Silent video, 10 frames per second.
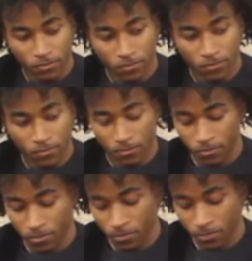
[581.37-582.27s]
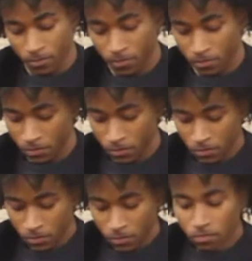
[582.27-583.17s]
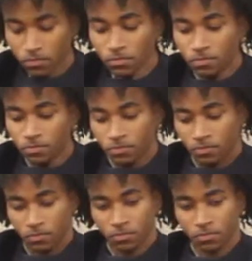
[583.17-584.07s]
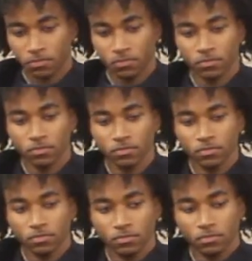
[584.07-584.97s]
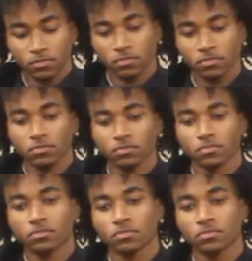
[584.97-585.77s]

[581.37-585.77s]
The person shown says nothing.